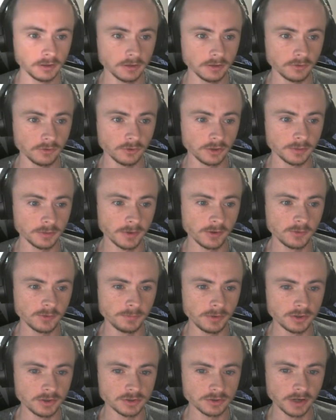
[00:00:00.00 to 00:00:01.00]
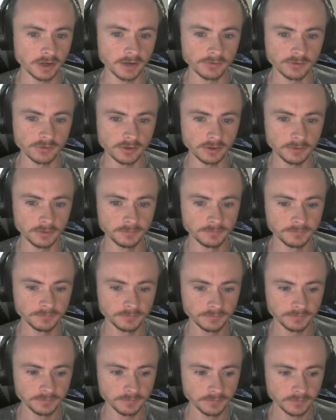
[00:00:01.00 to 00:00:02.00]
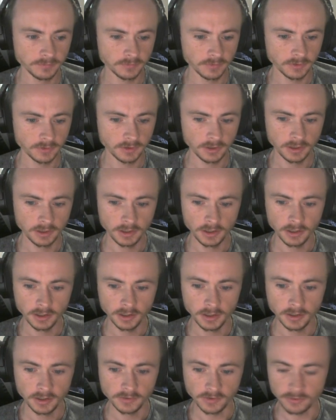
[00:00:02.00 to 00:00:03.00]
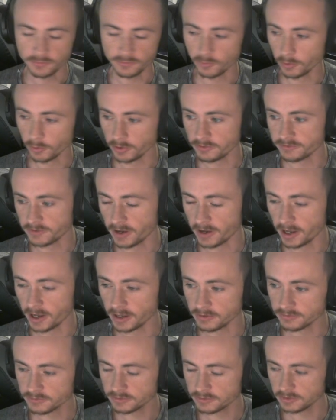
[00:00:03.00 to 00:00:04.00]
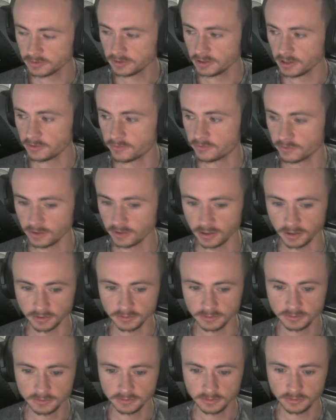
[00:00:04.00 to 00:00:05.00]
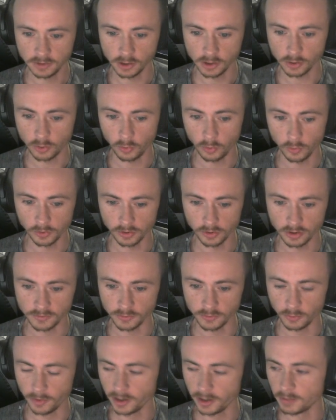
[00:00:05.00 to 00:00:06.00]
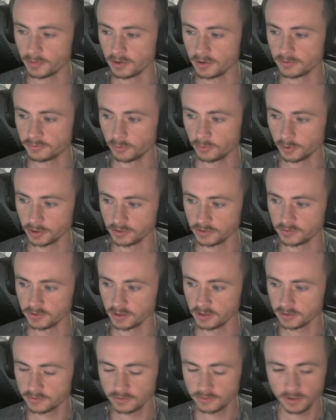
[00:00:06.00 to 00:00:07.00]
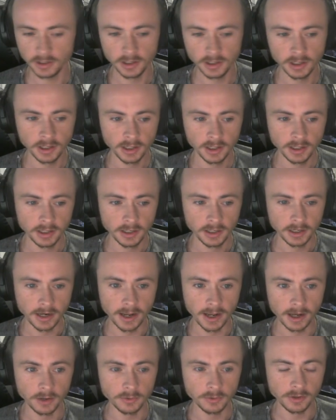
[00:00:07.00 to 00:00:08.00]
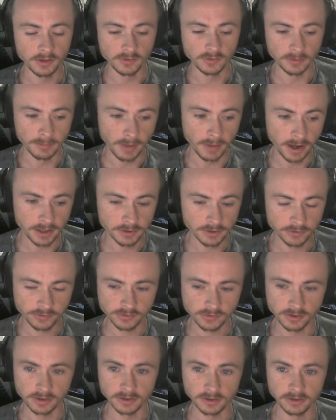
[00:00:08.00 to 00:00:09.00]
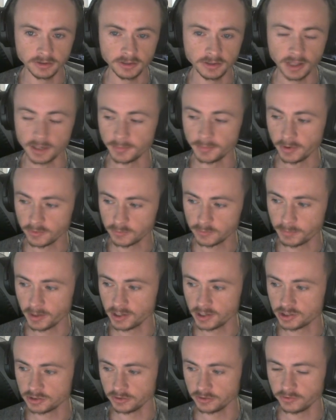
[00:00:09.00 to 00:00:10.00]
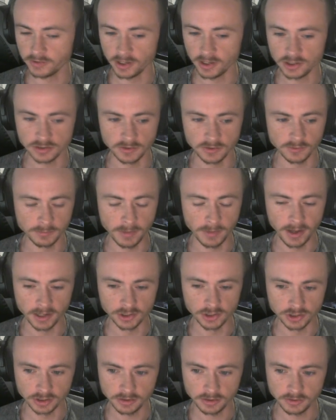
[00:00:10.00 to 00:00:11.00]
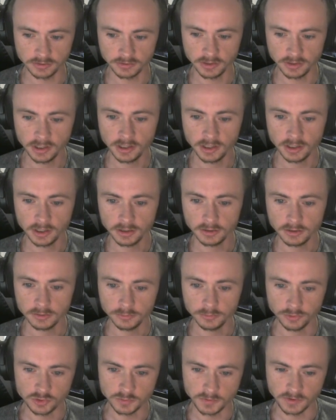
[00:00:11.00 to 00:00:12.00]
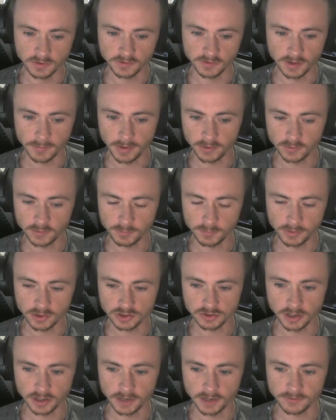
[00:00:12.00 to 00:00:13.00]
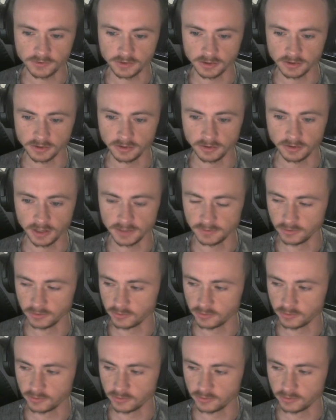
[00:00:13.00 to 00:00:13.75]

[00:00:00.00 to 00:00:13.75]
Look at my Speechcraft skill. It's at 45. It's a quarter of the way to being 46. Now, it's a minor skill, and my specialization is magic, which means that my Speechcraft skill levels